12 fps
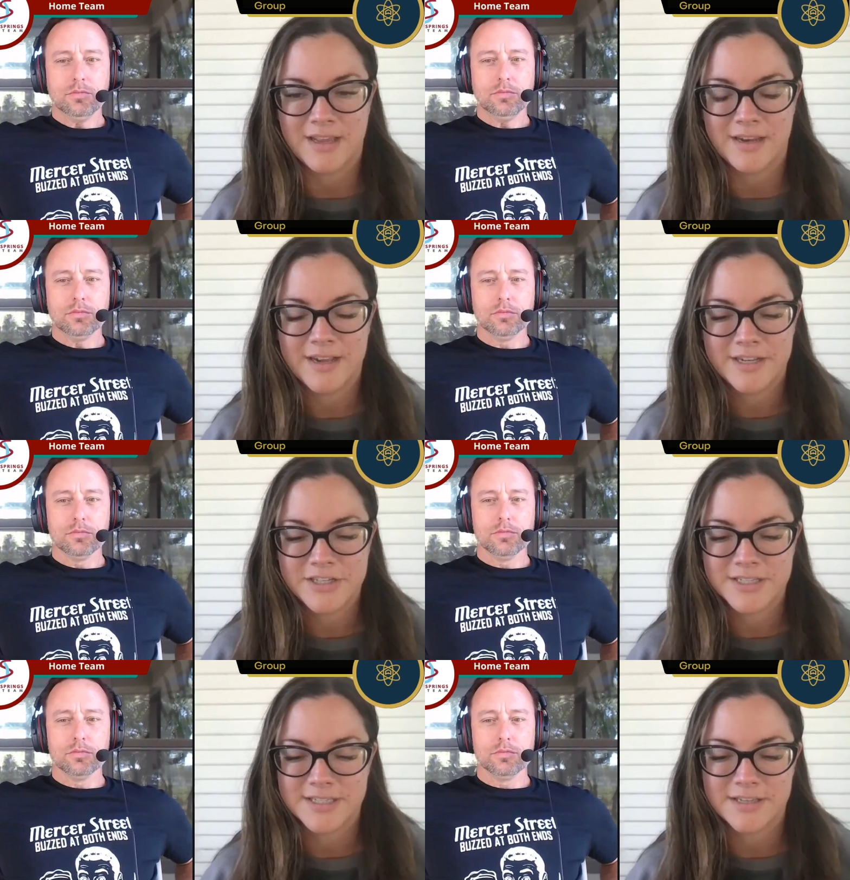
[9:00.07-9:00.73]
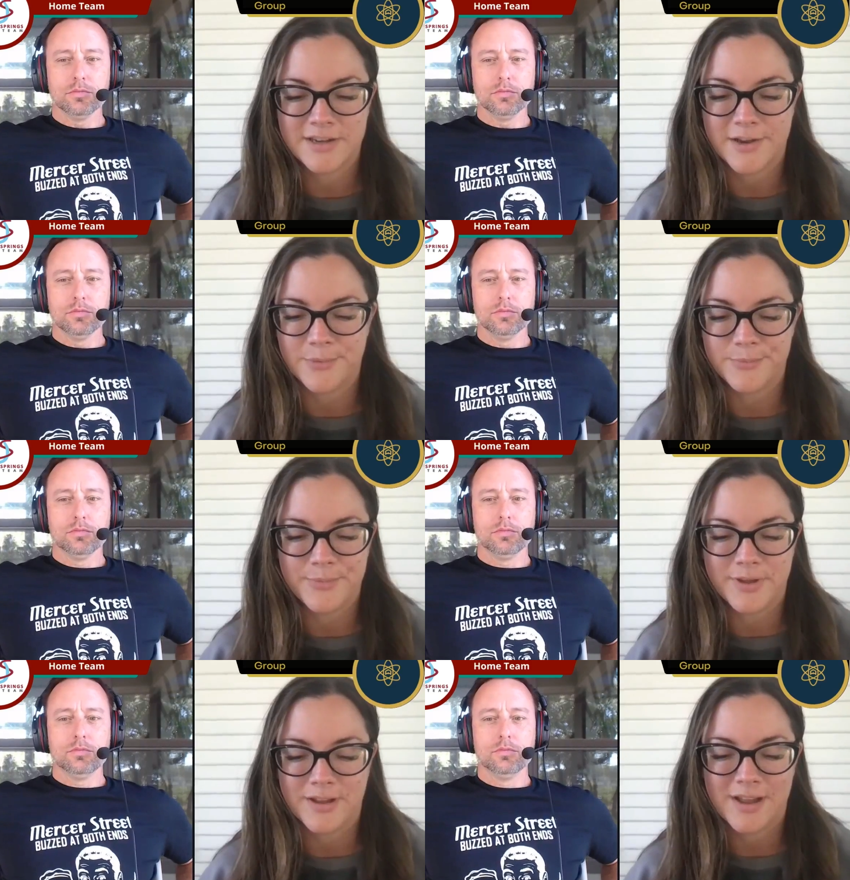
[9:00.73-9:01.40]
Speaker 1: And it just, you know,
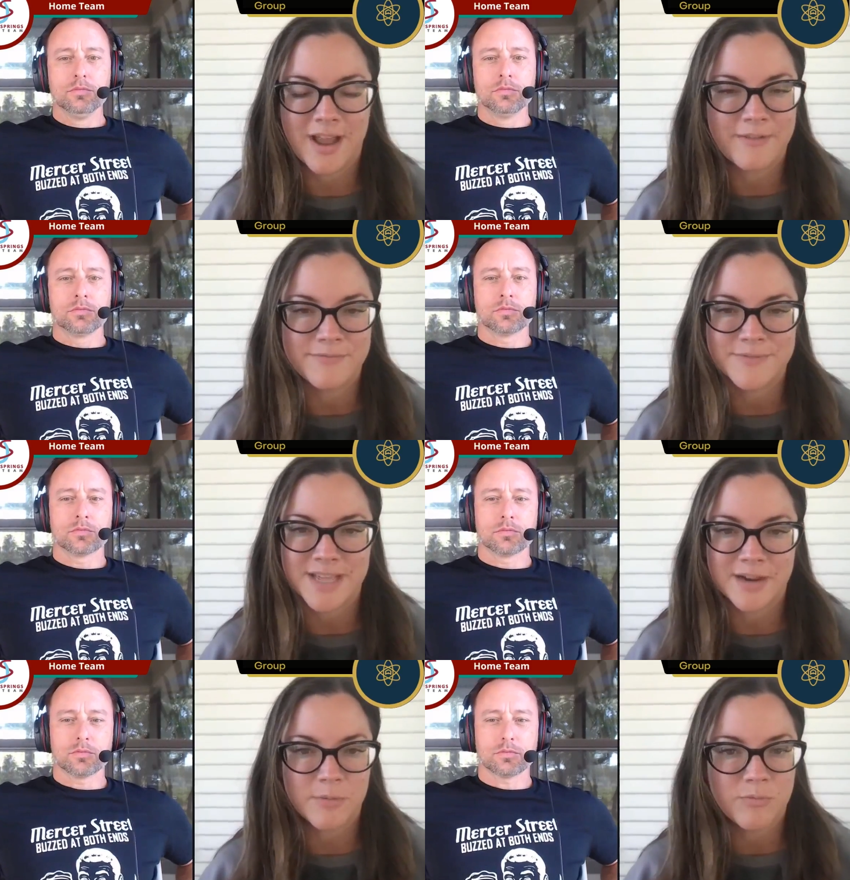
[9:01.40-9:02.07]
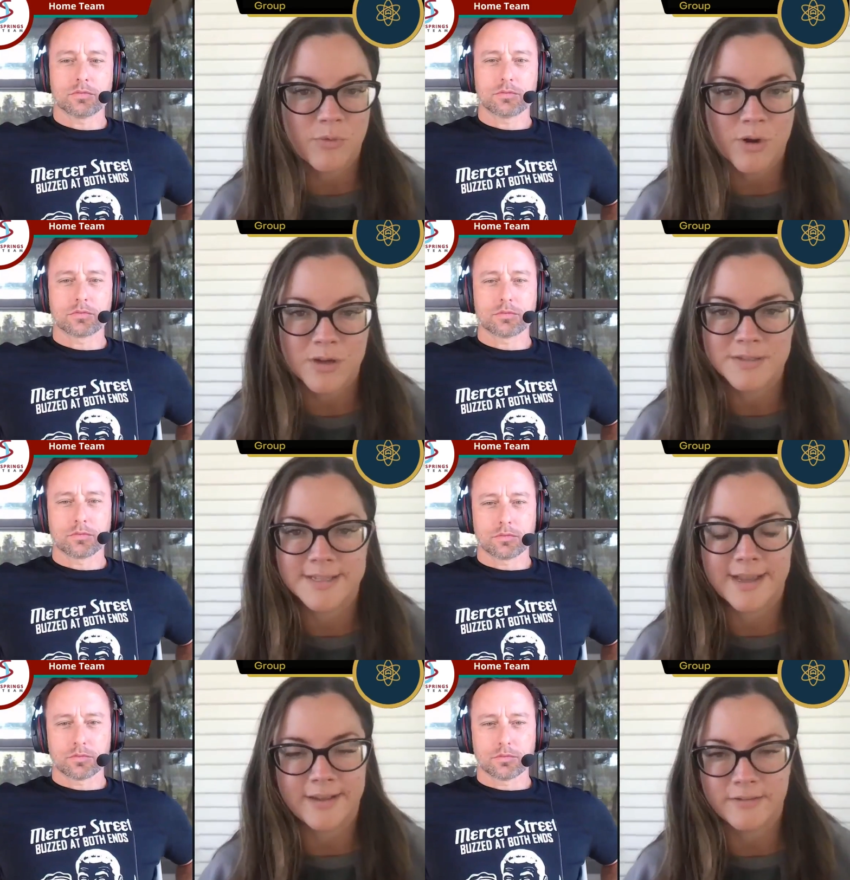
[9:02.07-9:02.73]
I've said it before, I'll
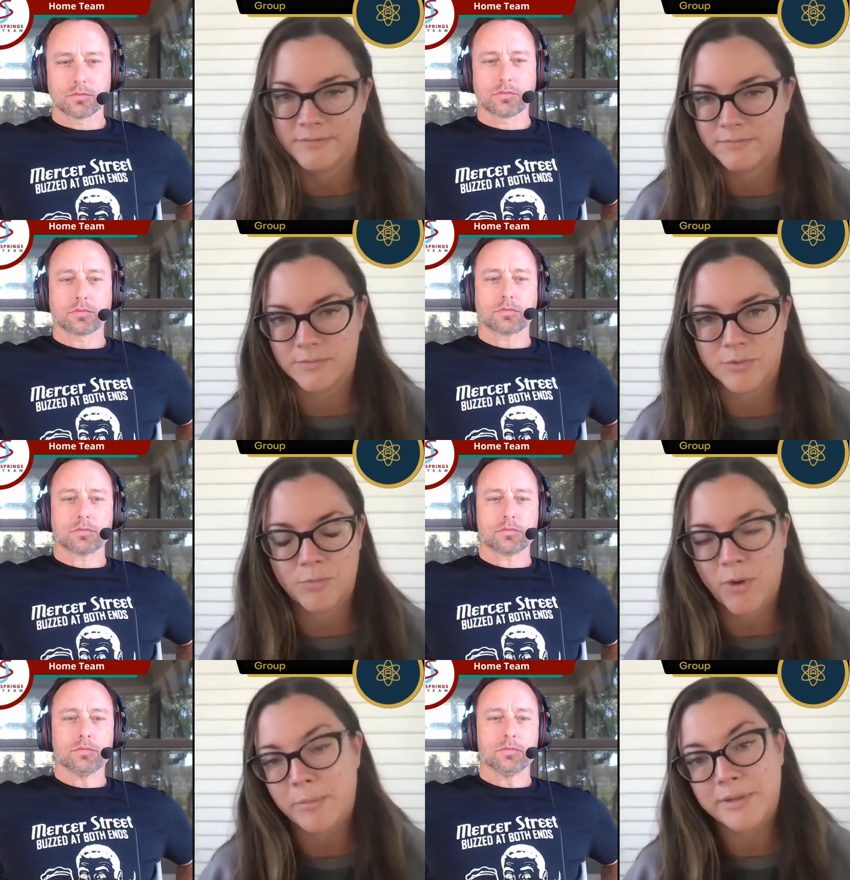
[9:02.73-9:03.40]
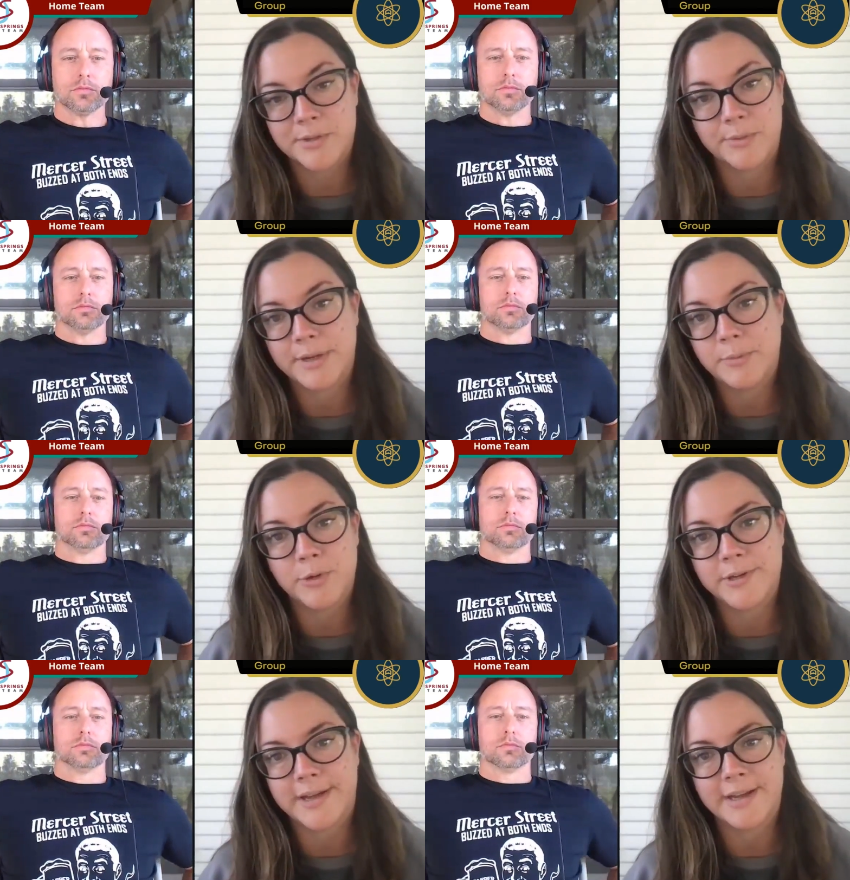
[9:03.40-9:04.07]
say it probably 20
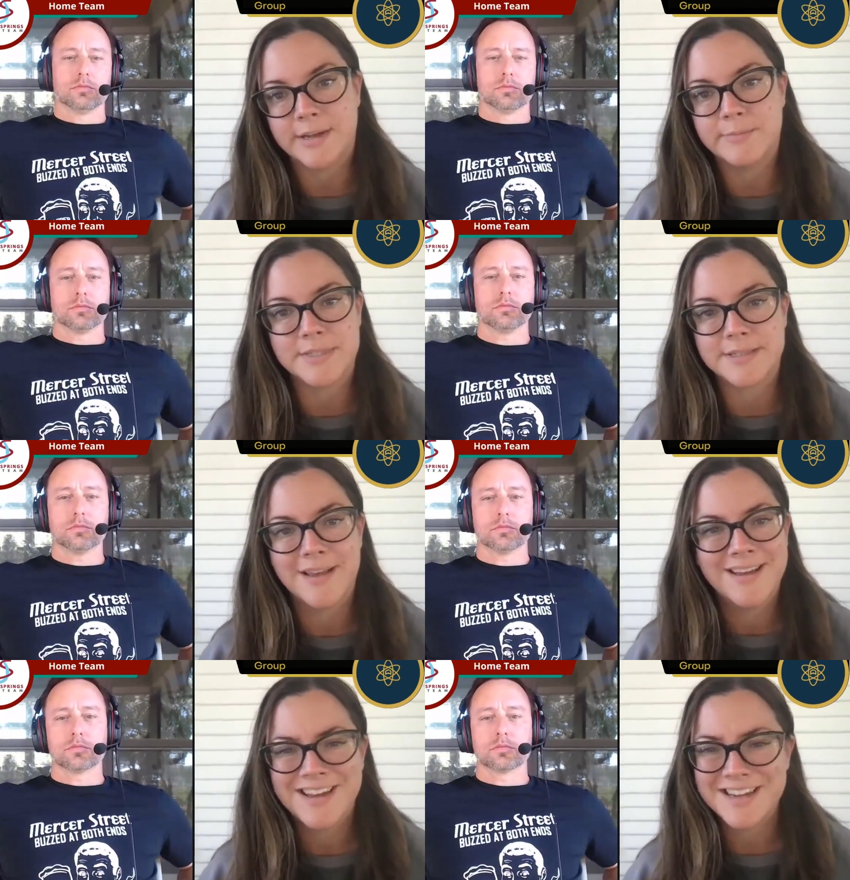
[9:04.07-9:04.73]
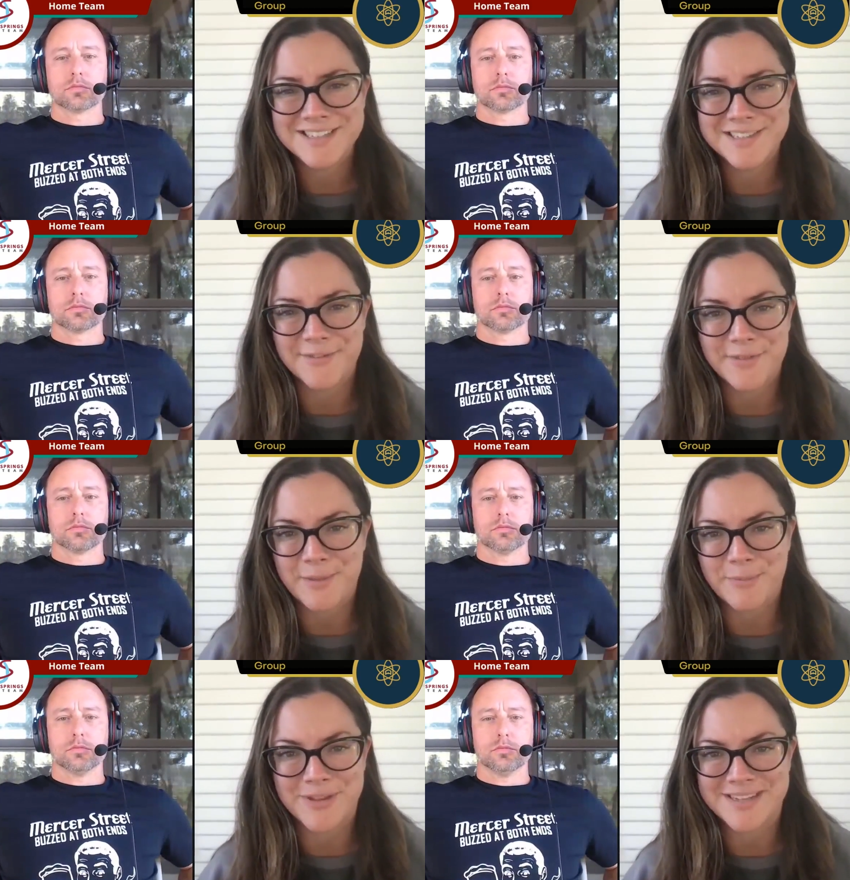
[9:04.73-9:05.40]
more times. I just love
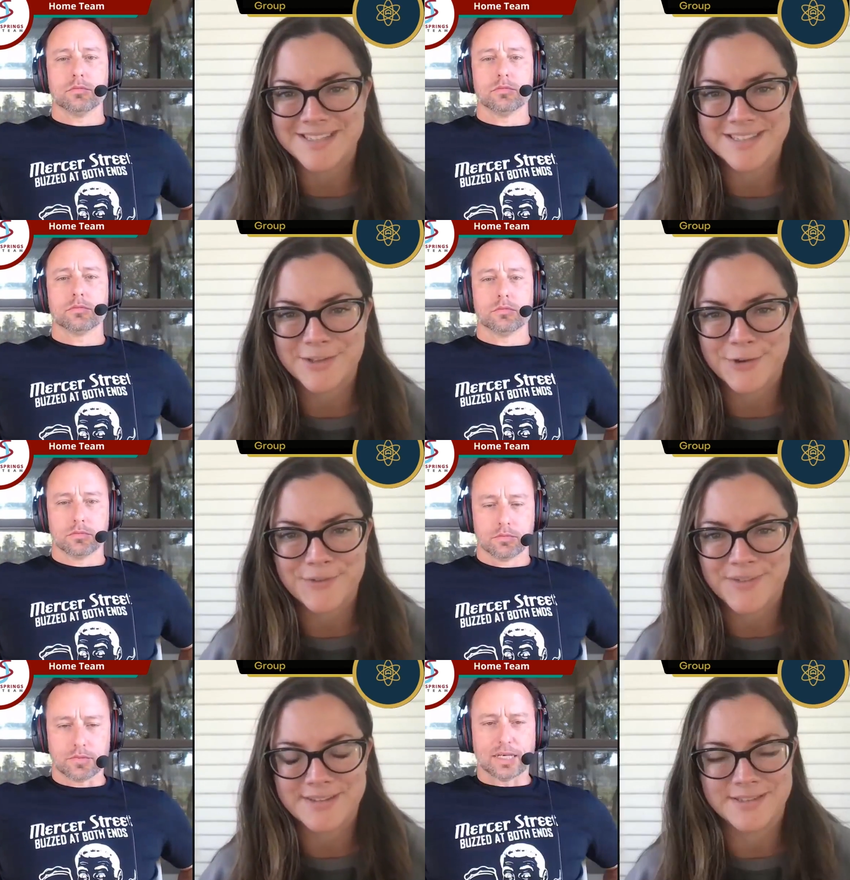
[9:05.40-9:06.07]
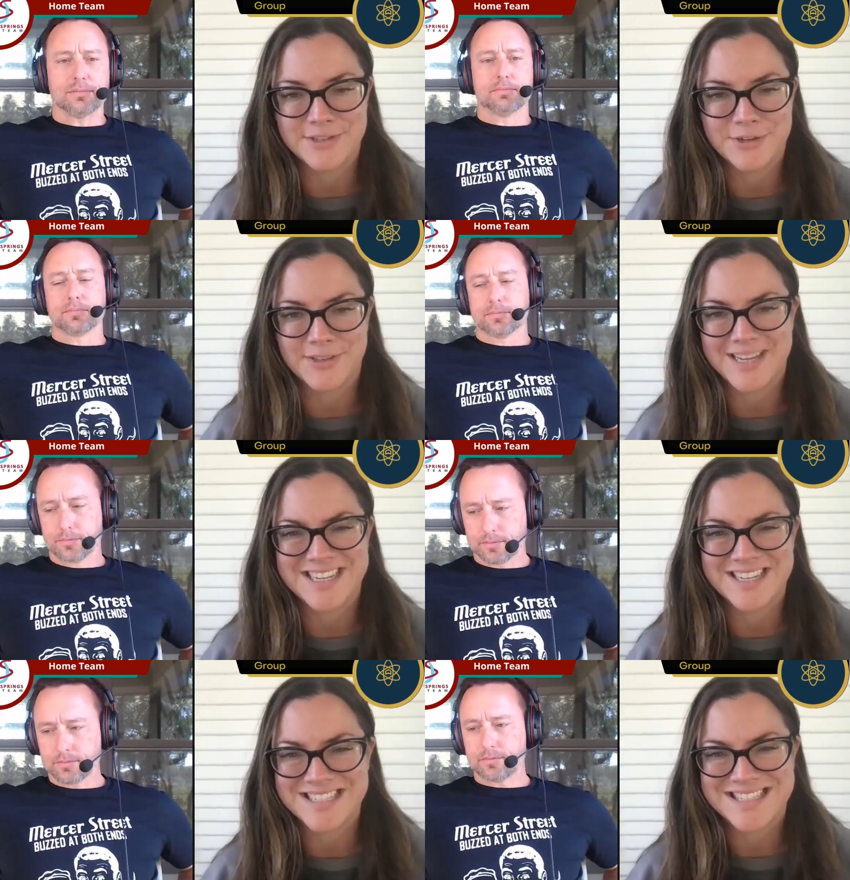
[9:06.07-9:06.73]
that place. Their events yeah. are
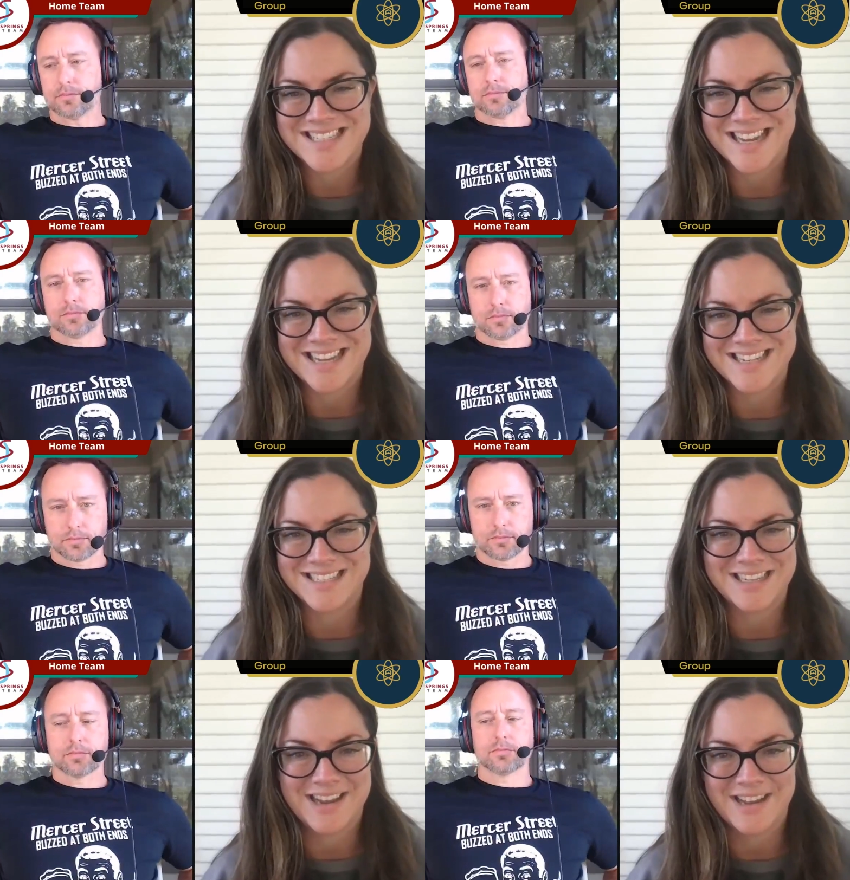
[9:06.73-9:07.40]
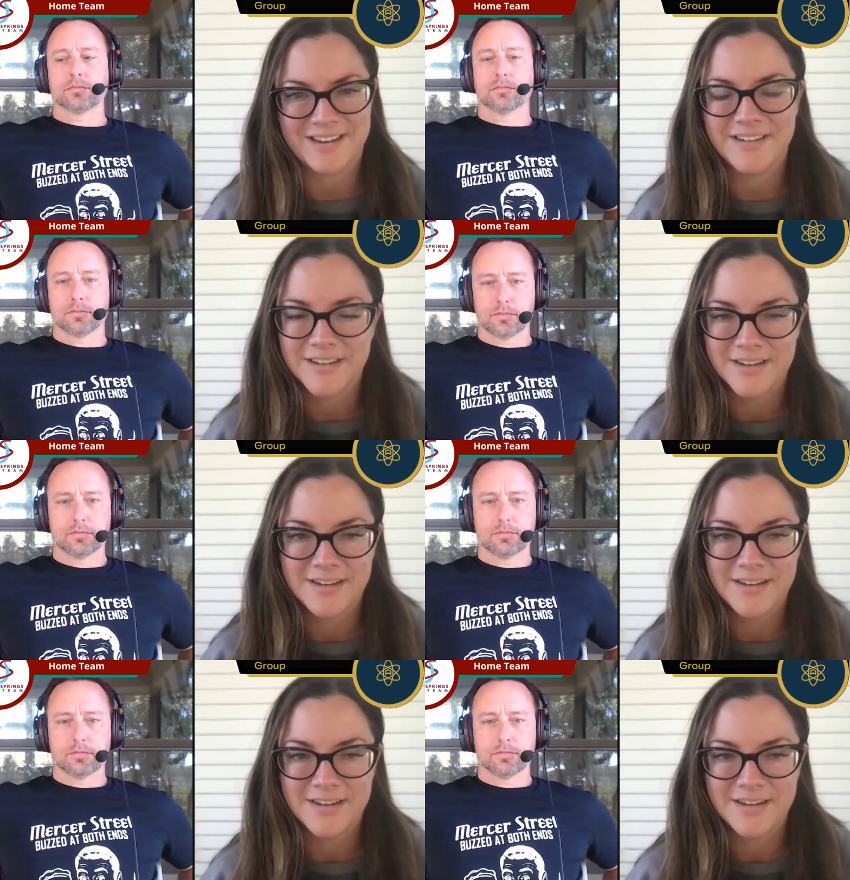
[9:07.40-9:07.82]
like second to none.